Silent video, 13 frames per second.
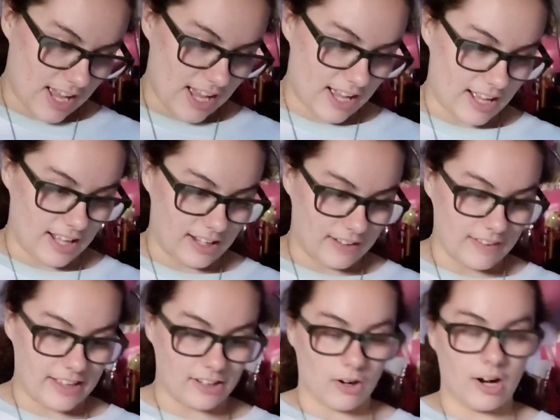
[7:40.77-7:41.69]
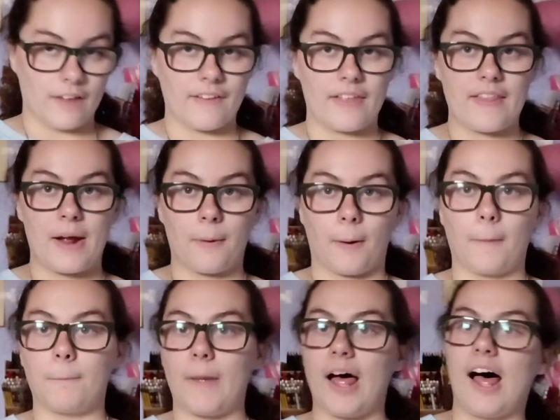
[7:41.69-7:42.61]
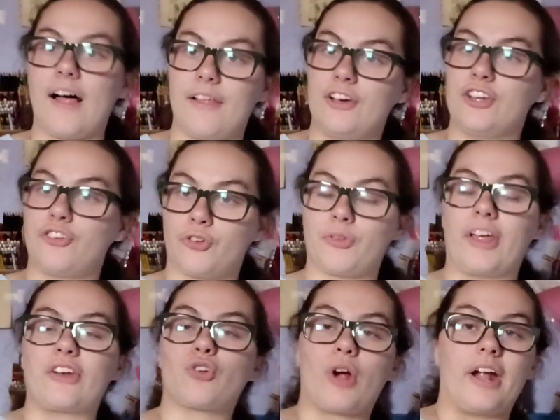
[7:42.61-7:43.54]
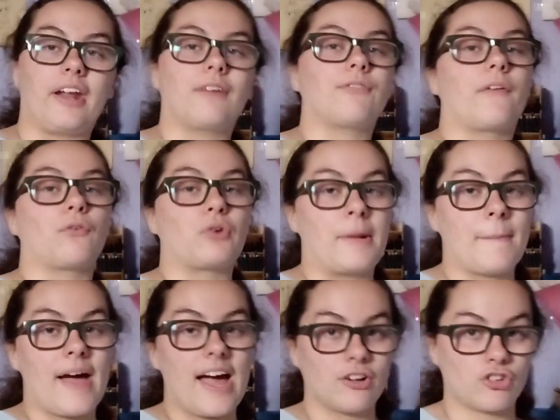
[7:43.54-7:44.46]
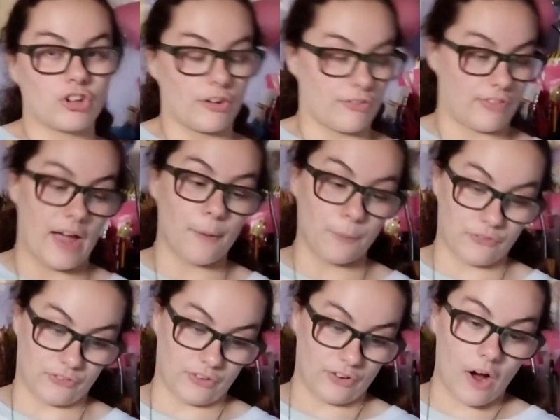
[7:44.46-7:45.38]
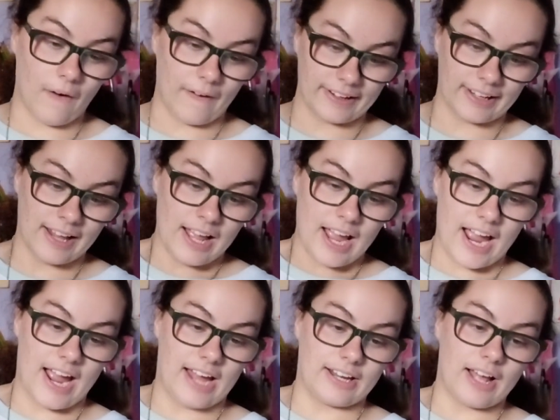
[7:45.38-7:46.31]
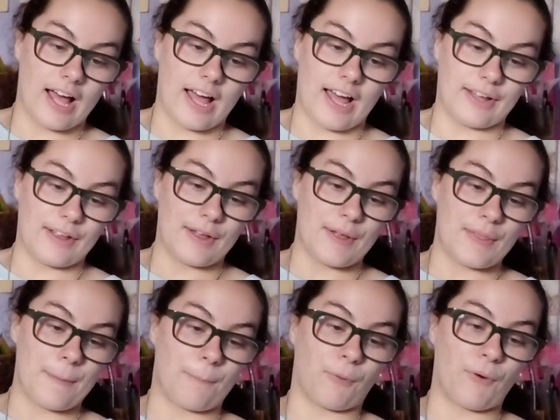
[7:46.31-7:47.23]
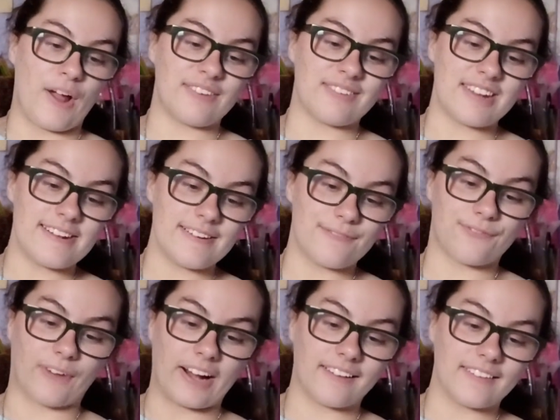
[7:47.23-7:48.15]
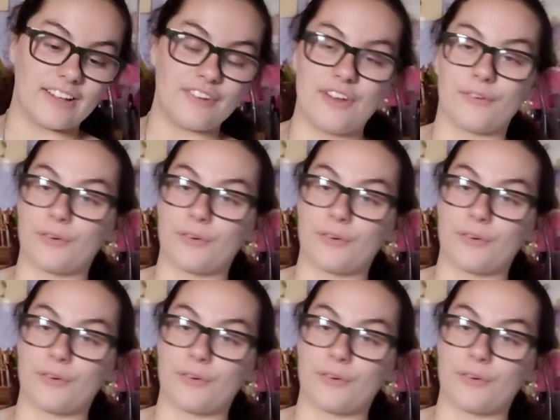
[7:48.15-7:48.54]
Later on, it was just like training for the rematch because that was on, and President Franklin D.